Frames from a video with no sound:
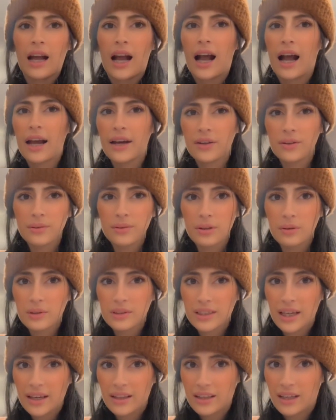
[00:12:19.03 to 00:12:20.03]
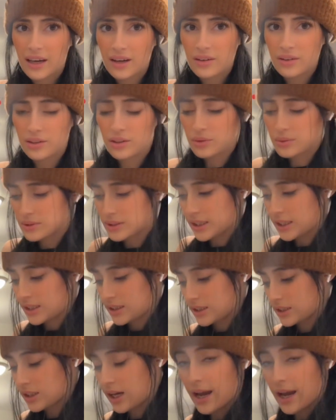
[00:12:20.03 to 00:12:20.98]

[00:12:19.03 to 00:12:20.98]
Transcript: I don't know exactly how to use it.